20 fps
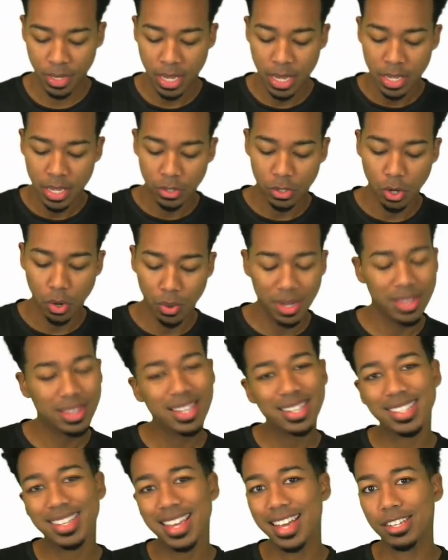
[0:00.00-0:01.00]
So in this
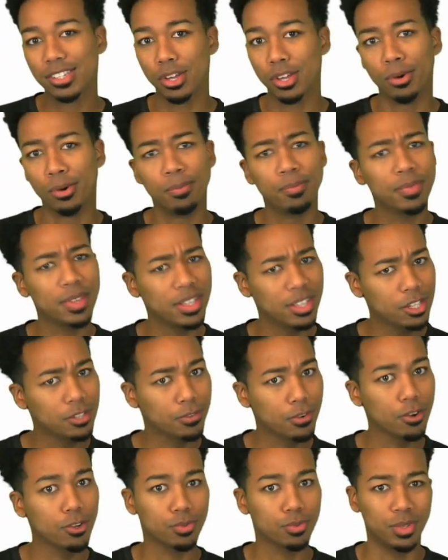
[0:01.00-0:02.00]
case though, in this
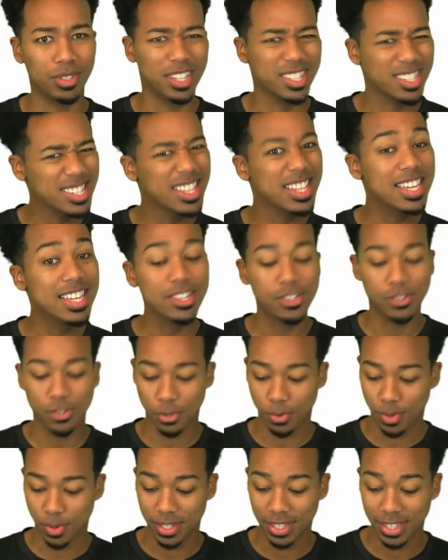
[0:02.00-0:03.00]
first one, this is the easier
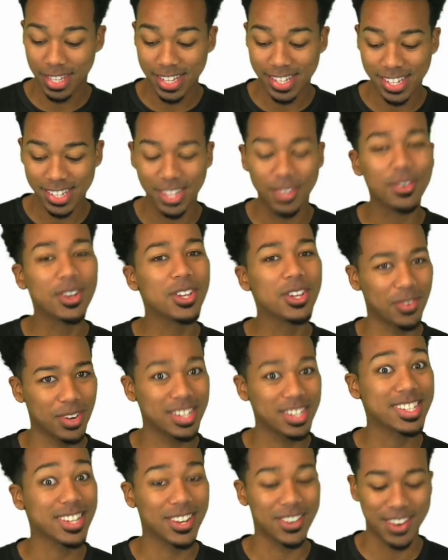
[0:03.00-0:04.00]
one. This is the one you want to
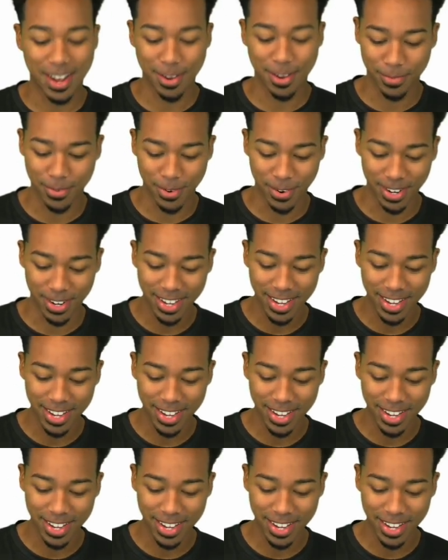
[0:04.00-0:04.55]
stick around for.